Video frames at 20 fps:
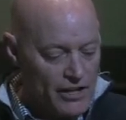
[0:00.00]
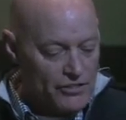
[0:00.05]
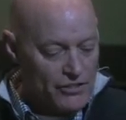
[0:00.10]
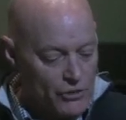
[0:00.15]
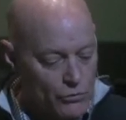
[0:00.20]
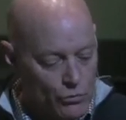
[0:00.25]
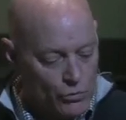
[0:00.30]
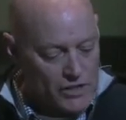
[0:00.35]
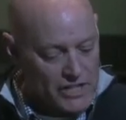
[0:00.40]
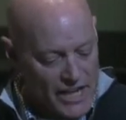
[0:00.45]

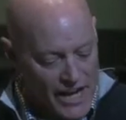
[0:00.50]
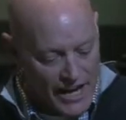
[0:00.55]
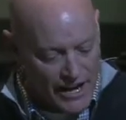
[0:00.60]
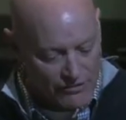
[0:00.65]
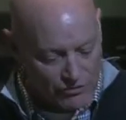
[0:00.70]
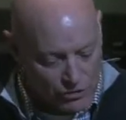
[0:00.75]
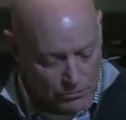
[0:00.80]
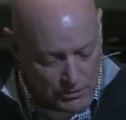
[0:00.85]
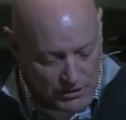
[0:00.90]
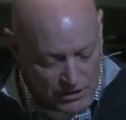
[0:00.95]
then we
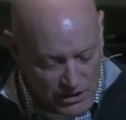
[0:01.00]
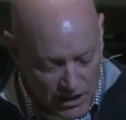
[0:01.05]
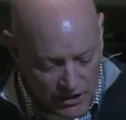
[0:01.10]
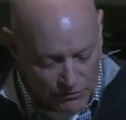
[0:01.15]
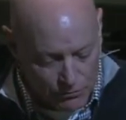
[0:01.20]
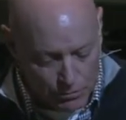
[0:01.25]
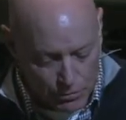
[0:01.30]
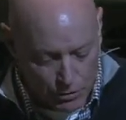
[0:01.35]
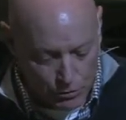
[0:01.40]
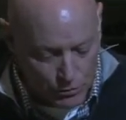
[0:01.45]
have to be
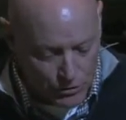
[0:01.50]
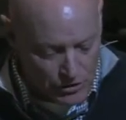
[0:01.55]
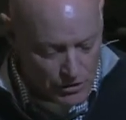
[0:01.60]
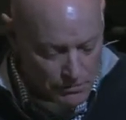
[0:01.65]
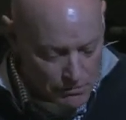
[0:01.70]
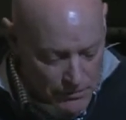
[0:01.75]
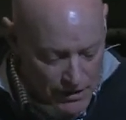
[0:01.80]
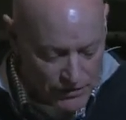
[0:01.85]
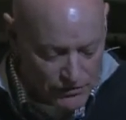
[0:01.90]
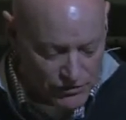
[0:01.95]
comfortable with
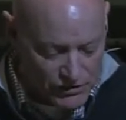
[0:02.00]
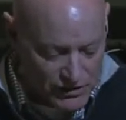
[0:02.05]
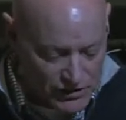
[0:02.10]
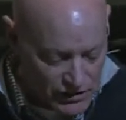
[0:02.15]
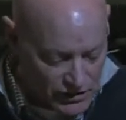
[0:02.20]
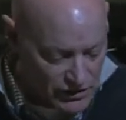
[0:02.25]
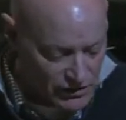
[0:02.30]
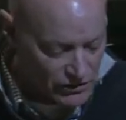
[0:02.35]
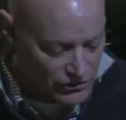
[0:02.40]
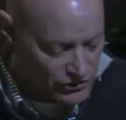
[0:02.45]
the messy,
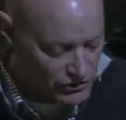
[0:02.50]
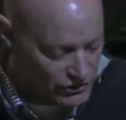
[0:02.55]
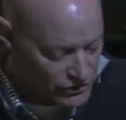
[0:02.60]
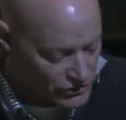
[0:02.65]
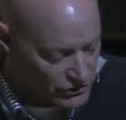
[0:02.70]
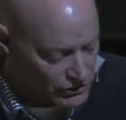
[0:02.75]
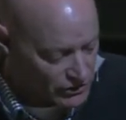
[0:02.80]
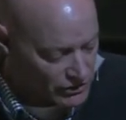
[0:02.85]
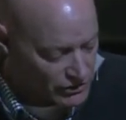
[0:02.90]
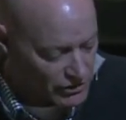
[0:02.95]

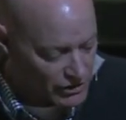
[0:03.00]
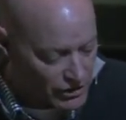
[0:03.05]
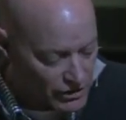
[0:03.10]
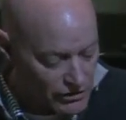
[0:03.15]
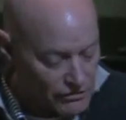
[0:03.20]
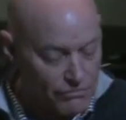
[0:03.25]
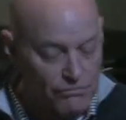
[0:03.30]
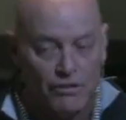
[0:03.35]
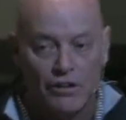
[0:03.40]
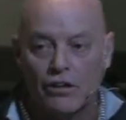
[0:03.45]
inconsistent,
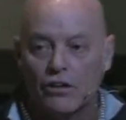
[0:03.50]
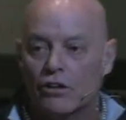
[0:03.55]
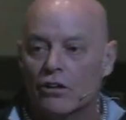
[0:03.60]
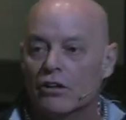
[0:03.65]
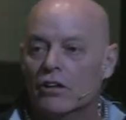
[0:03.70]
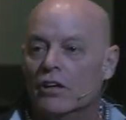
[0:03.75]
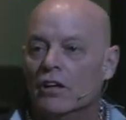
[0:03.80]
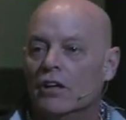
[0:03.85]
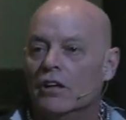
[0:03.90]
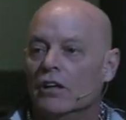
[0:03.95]

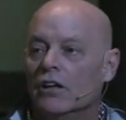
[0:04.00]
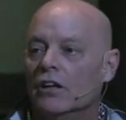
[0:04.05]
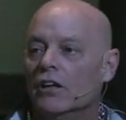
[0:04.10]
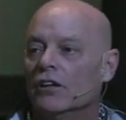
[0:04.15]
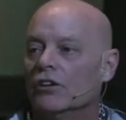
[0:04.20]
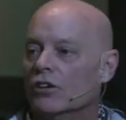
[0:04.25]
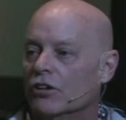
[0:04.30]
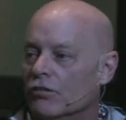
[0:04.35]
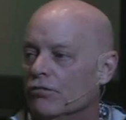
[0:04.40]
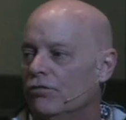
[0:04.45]
unfair,
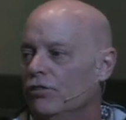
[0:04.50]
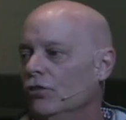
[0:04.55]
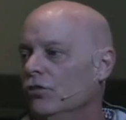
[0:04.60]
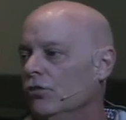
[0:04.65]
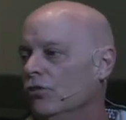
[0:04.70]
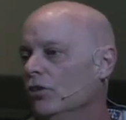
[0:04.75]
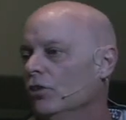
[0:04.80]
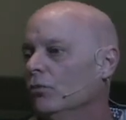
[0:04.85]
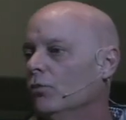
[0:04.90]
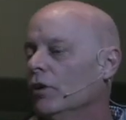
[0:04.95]
and
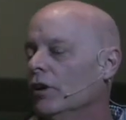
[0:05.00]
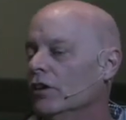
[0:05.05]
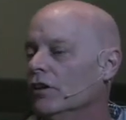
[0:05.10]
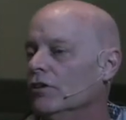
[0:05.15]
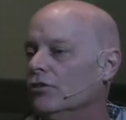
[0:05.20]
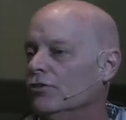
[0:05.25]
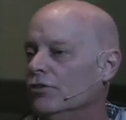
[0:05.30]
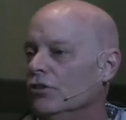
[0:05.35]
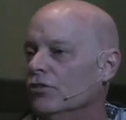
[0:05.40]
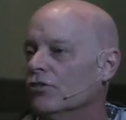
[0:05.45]
confusing way
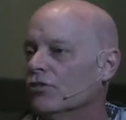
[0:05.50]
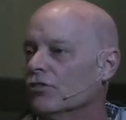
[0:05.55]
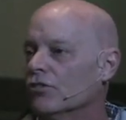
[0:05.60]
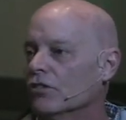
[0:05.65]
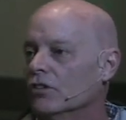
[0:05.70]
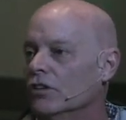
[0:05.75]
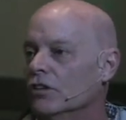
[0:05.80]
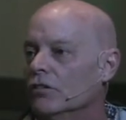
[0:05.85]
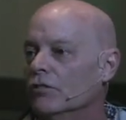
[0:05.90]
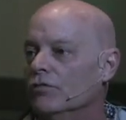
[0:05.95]
that
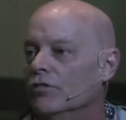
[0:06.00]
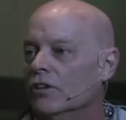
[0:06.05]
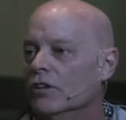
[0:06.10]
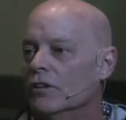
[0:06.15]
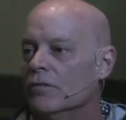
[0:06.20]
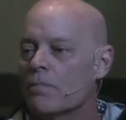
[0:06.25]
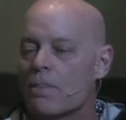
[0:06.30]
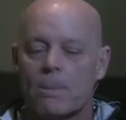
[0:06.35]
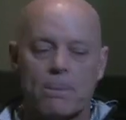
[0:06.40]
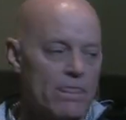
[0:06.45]
Jesus lived.
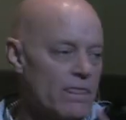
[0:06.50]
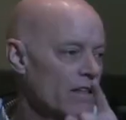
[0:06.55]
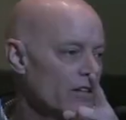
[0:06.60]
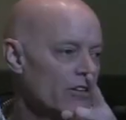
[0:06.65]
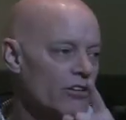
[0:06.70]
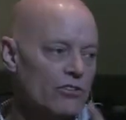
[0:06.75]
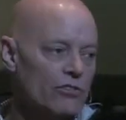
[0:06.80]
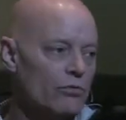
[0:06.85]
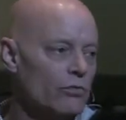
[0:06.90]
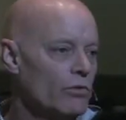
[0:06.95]

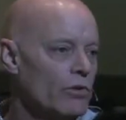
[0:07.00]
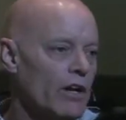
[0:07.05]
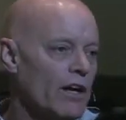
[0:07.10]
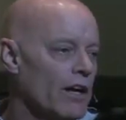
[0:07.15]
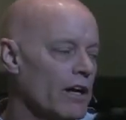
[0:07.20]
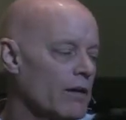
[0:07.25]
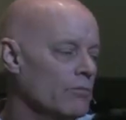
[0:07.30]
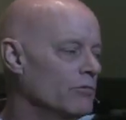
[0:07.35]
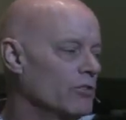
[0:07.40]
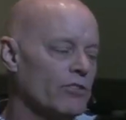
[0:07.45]
And this is what
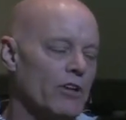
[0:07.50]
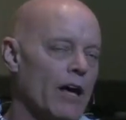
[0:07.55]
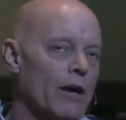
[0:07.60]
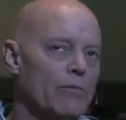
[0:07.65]
I, am just